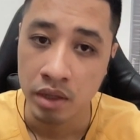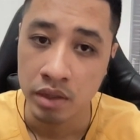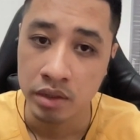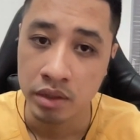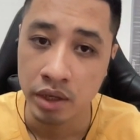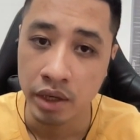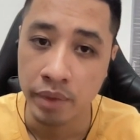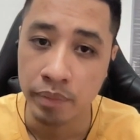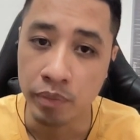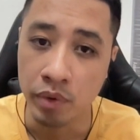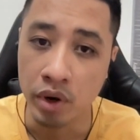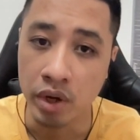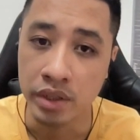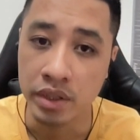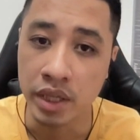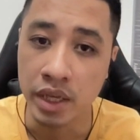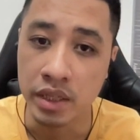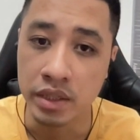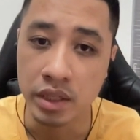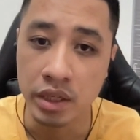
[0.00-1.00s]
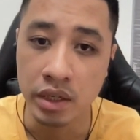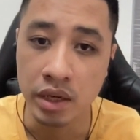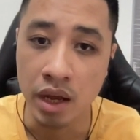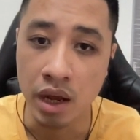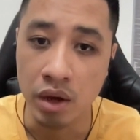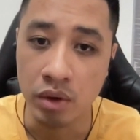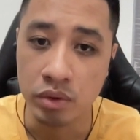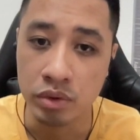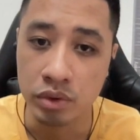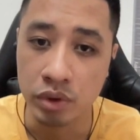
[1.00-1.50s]
The exploitation,
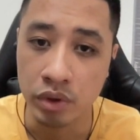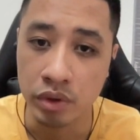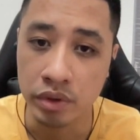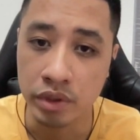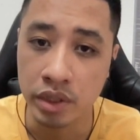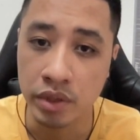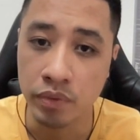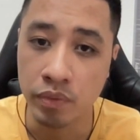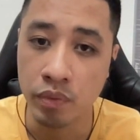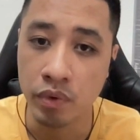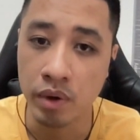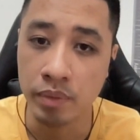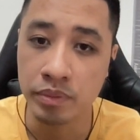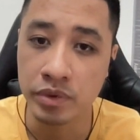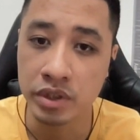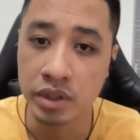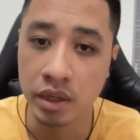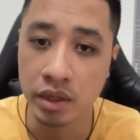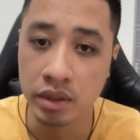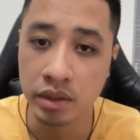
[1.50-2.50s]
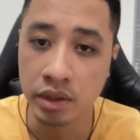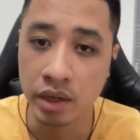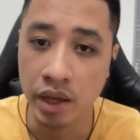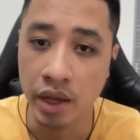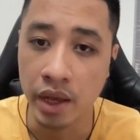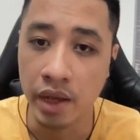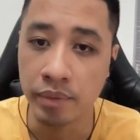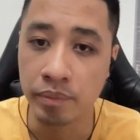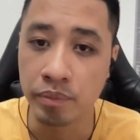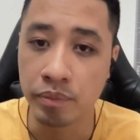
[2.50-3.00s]
cultural disruption,
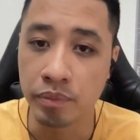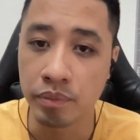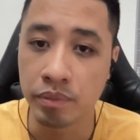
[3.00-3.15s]
and